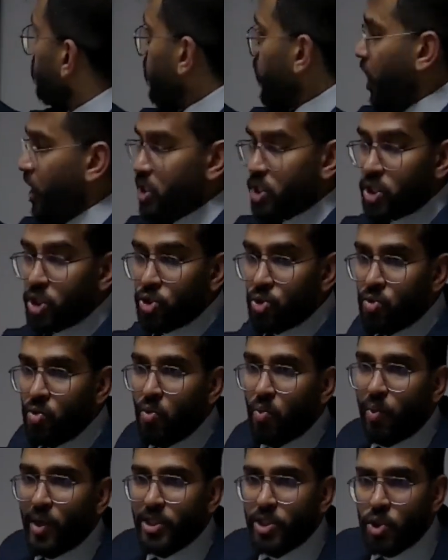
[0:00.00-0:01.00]
last issue,
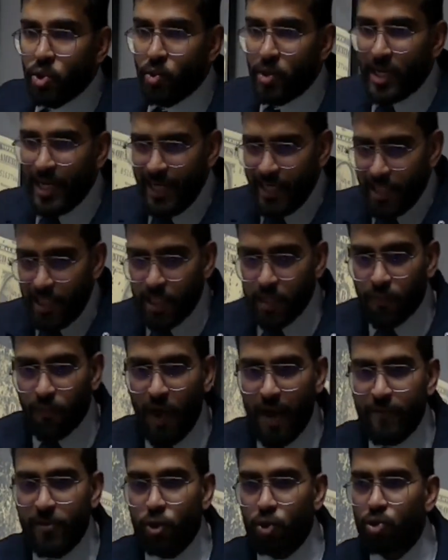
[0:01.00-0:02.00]
once you read these
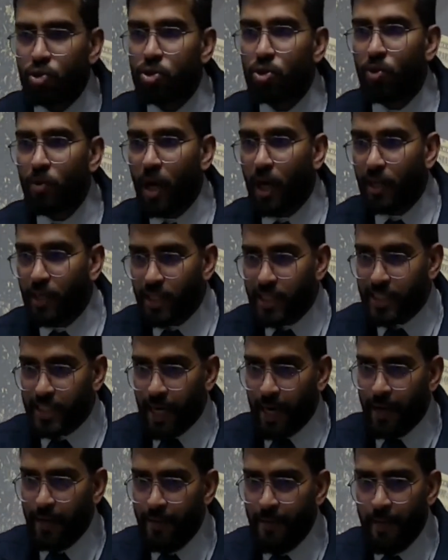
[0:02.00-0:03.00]
5 issues, you will
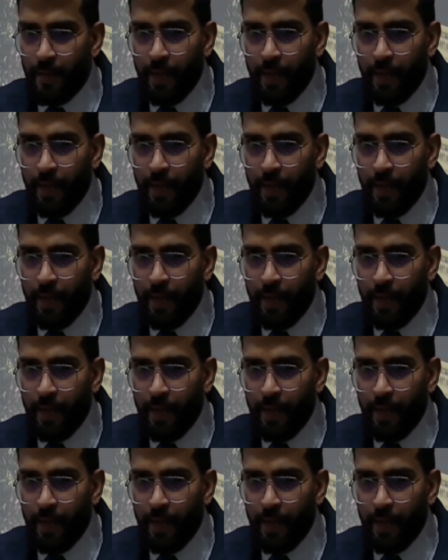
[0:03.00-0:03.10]
understand